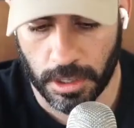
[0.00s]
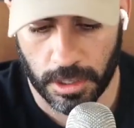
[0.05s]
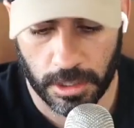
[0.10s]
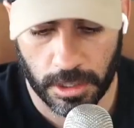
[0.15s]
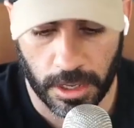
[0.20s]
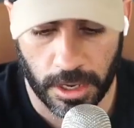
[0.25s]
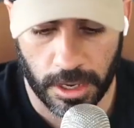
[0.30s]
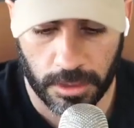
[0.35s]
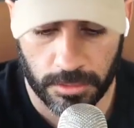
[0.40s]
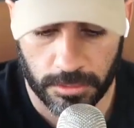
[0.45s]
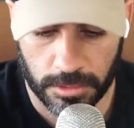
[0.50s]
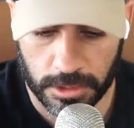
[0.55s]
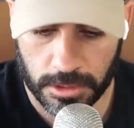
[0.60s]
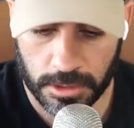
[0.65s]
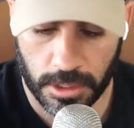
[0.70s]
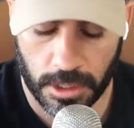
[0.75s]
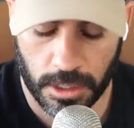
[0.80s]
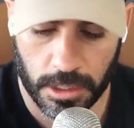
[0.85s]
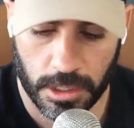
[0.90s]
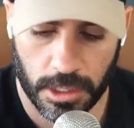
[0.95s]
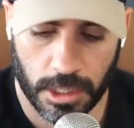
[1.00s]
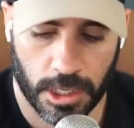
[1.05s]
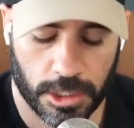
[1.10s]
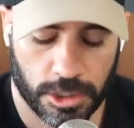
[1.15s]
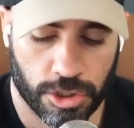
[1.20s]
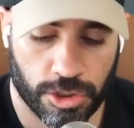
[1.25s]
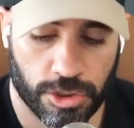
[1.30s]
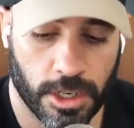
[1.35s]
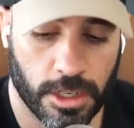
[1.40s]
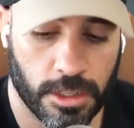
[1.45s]
client was an
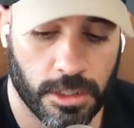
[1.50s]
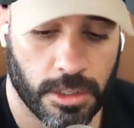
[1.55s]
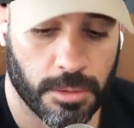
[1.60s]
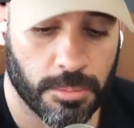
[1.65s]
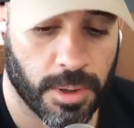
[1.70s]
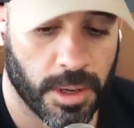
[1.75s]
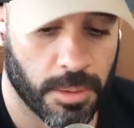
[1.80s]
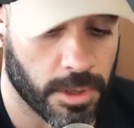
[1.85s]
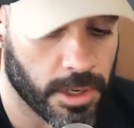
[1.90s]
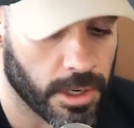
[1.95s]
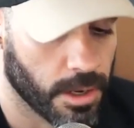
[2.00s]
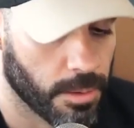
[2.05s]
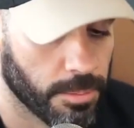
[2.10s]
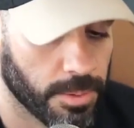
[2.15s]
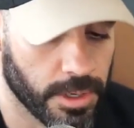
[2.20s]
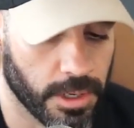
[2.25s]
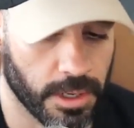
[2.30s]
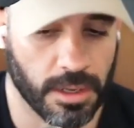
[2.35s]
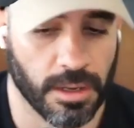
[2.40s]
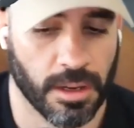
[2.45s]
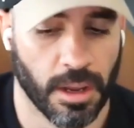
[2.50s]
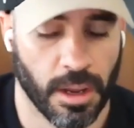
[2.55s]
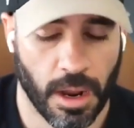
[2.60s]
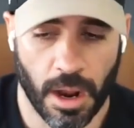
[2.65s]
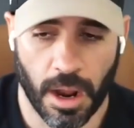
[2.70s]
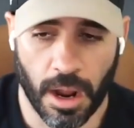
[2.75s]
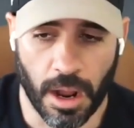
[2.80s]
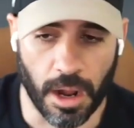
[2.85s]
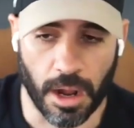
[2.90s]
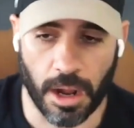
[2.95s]
Australian public company,
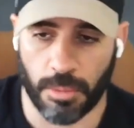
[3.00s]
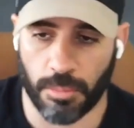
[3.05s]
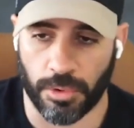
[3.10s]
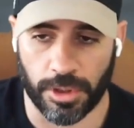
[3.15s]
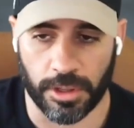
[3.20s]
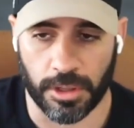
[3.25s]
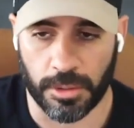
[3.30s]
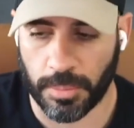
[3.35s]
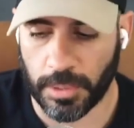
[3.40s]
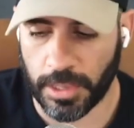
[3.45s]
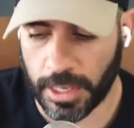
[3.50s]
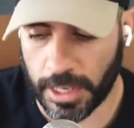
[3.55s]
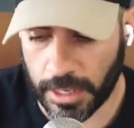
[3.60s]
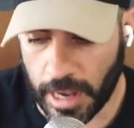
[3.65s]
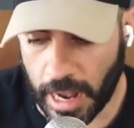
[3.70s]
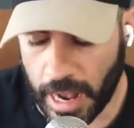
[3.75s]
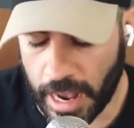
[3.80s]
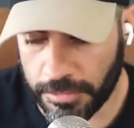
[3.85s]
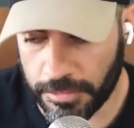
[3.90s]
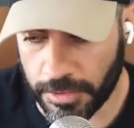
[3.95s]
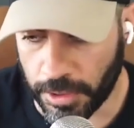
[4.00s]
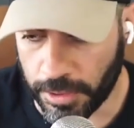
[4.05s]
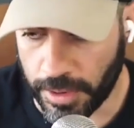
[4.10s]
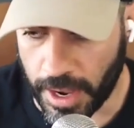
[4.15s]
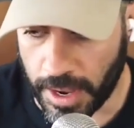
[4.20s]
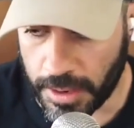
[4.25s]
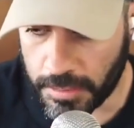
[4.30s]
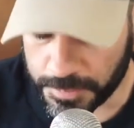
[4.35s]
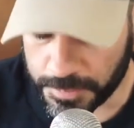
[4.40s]
really big iPhone app.